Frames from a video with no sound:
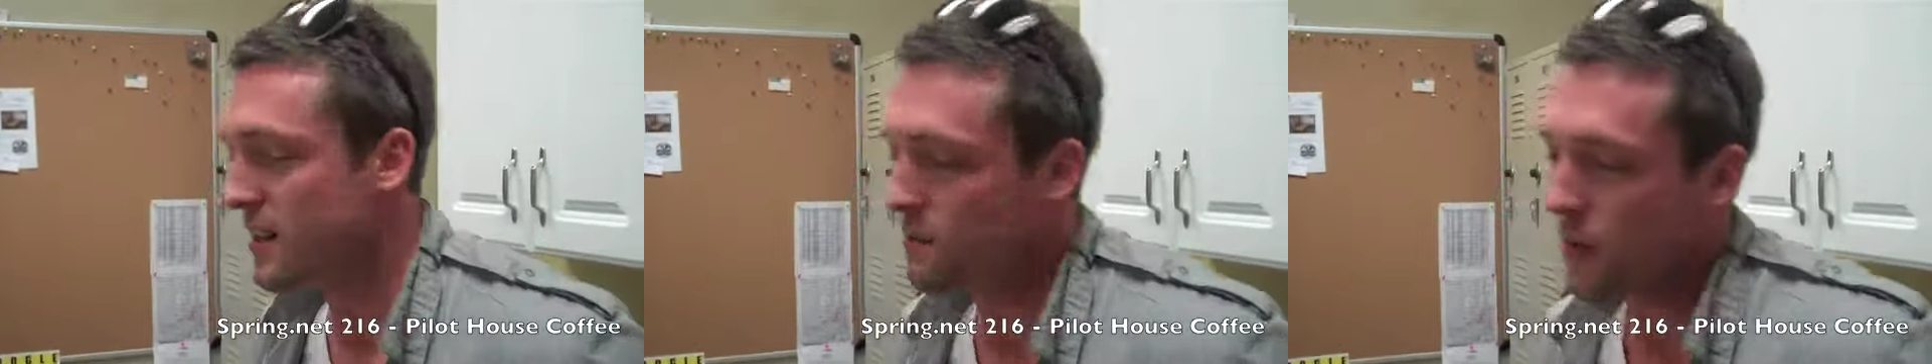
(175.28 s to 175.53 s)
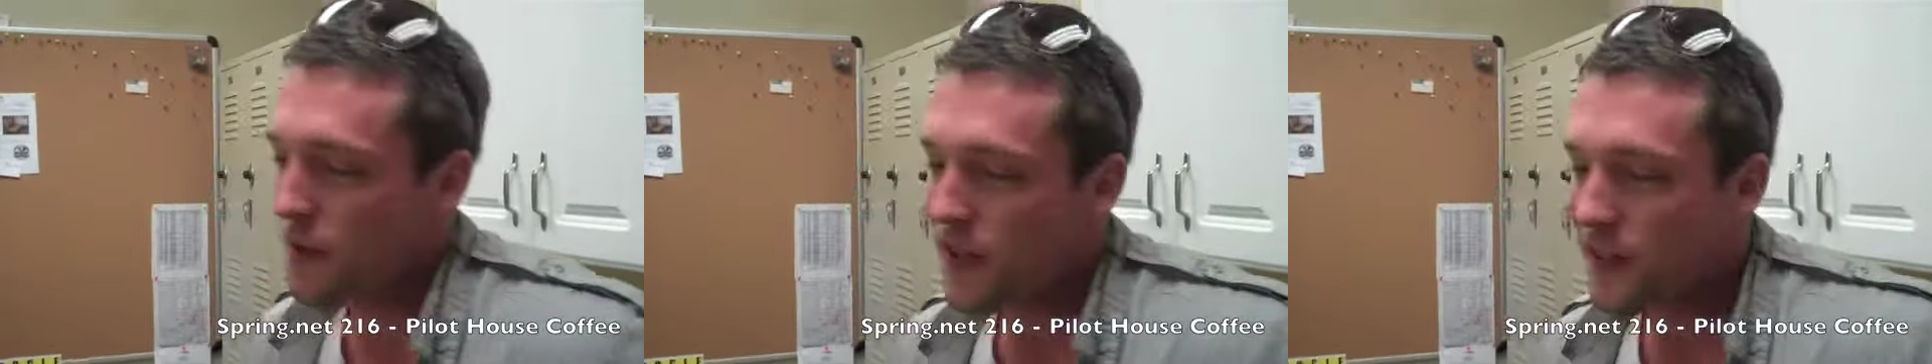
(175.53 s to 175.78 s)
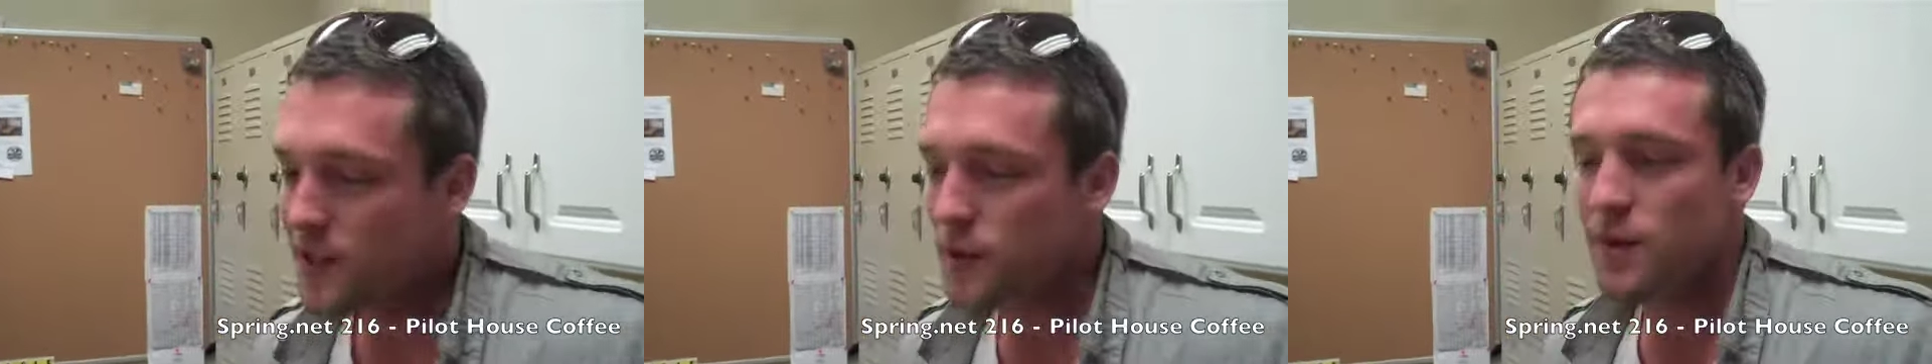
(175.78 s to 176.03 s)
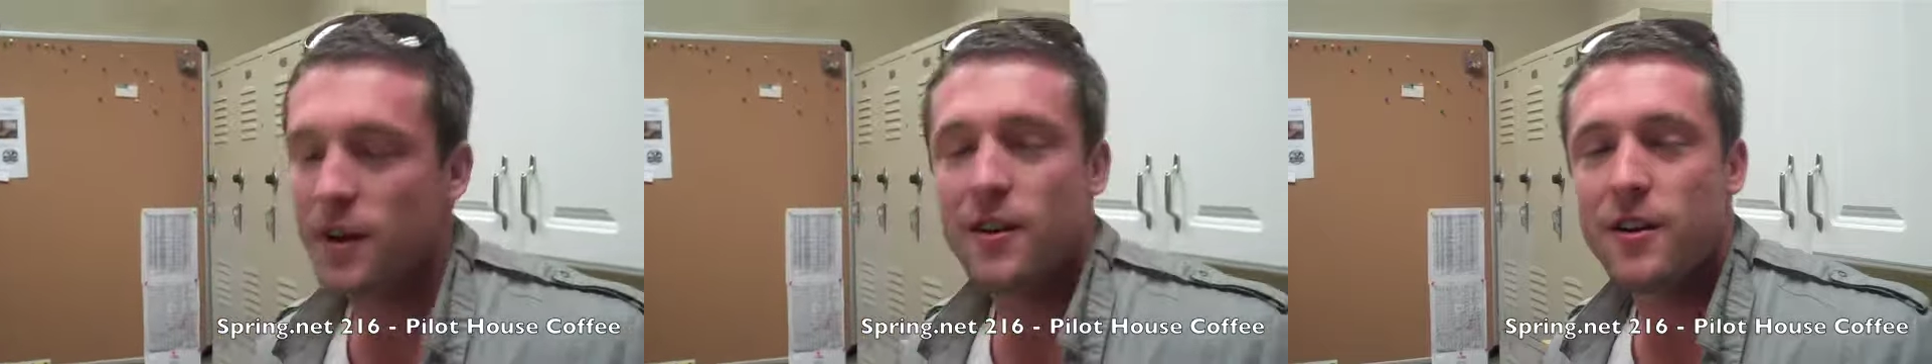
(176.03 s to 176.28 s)
one thing led to
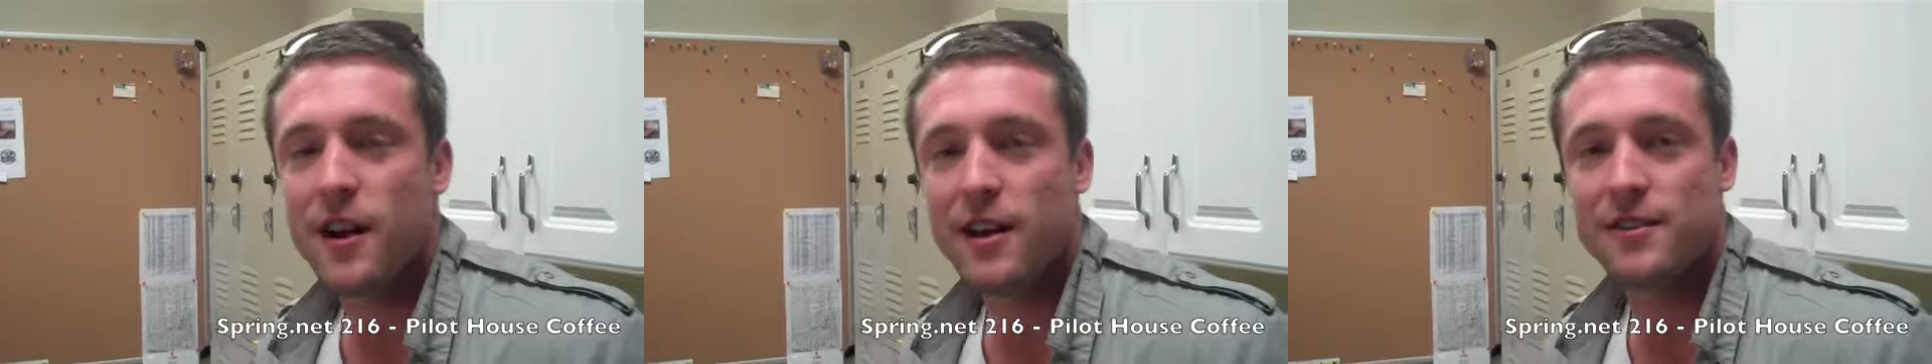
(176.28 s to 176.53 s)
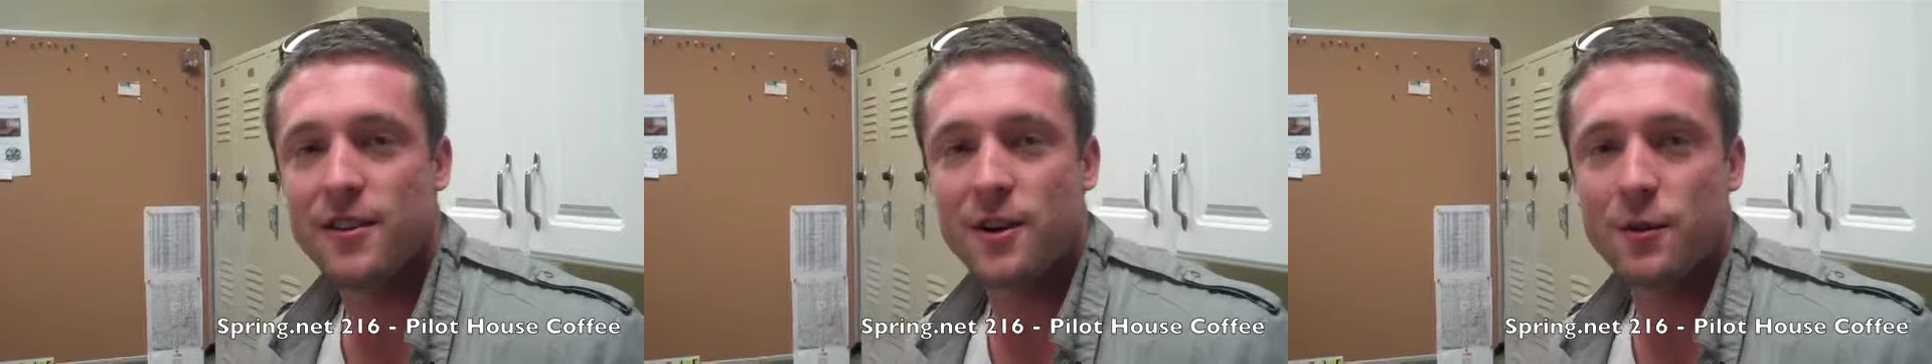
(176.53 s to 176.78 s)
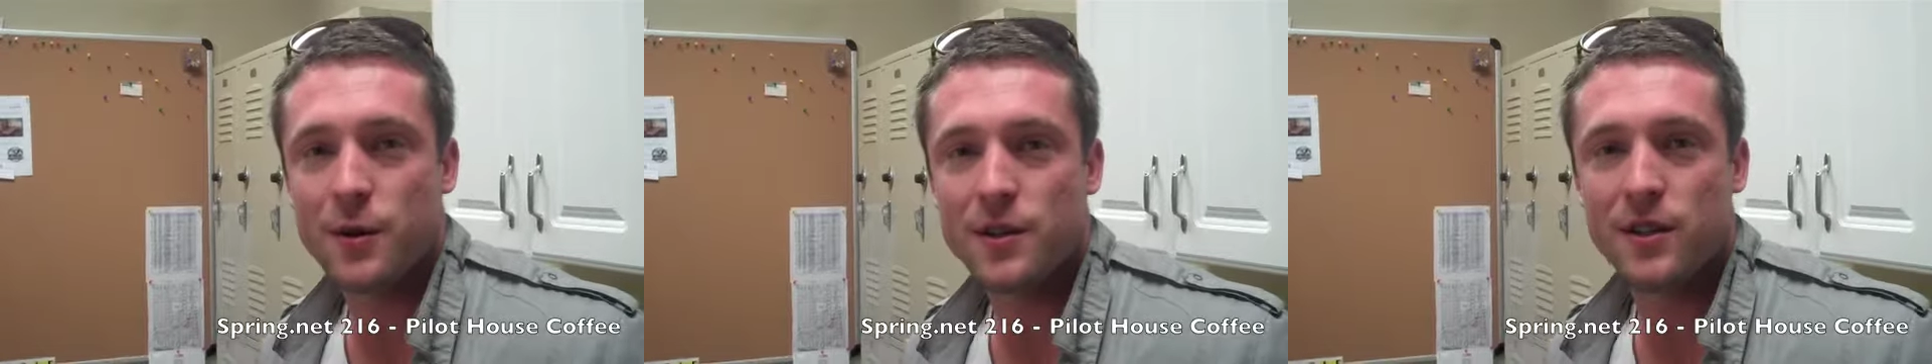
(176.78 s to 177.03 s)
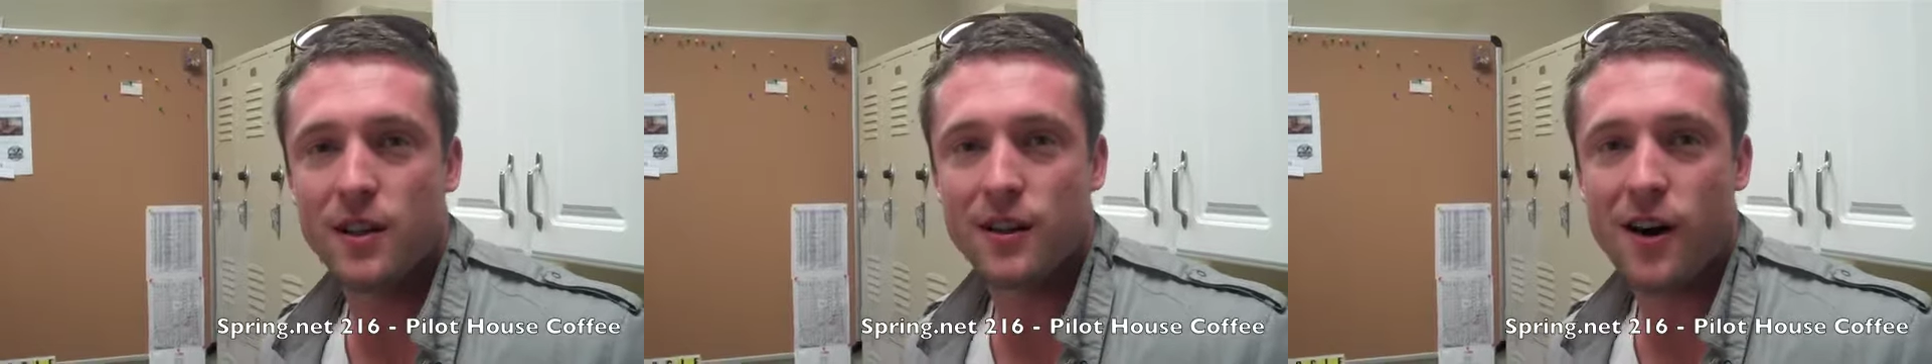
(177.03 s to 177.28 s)
another, and I started
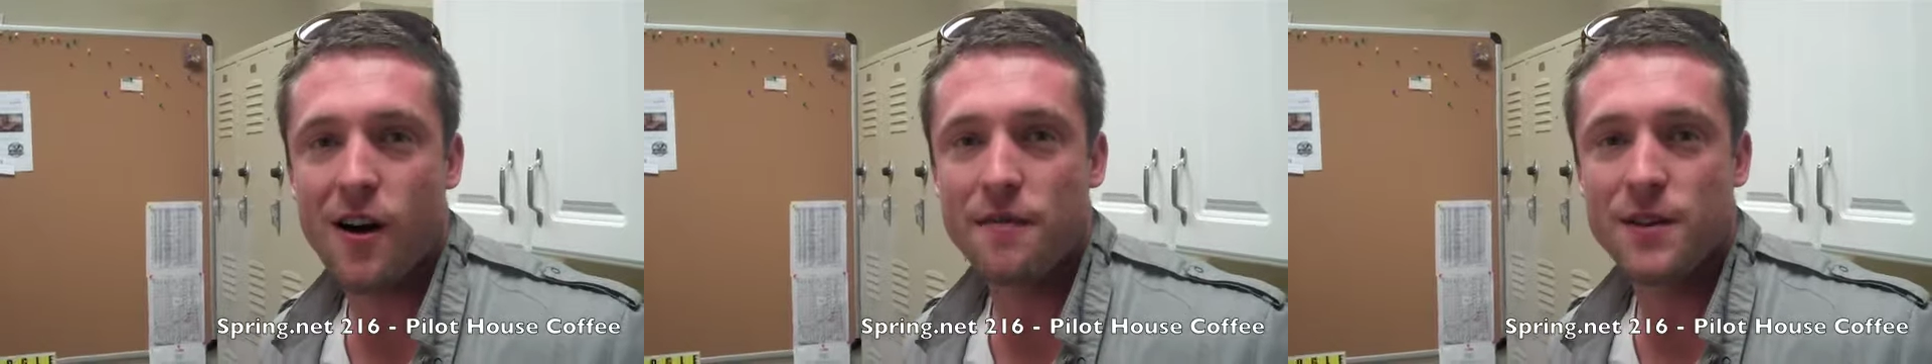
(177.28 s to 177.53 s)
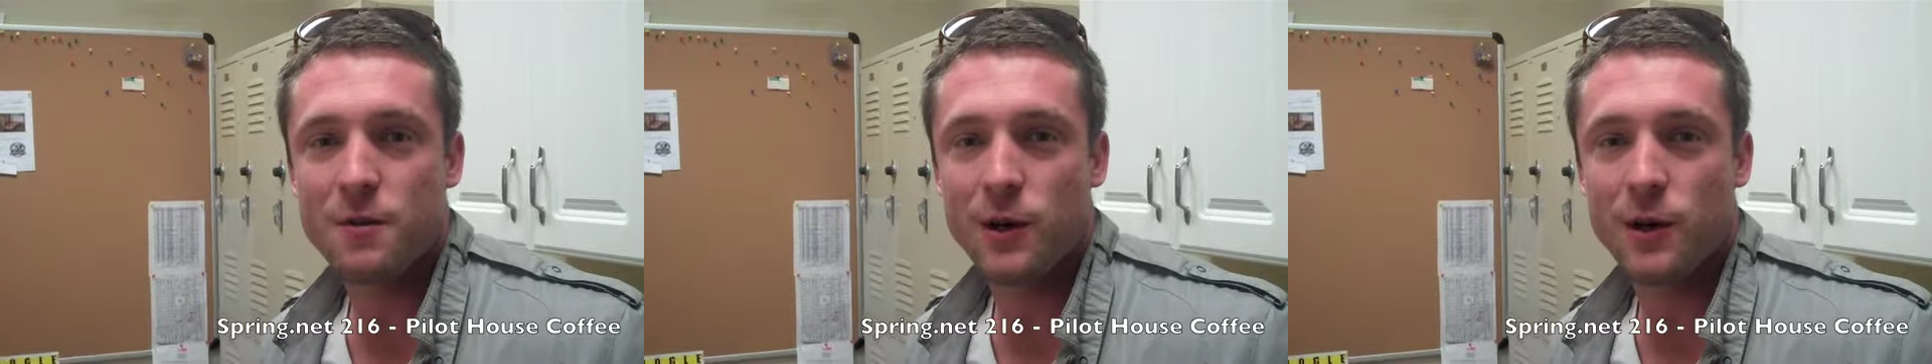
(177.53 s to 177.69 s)
roasting a lot of coffee.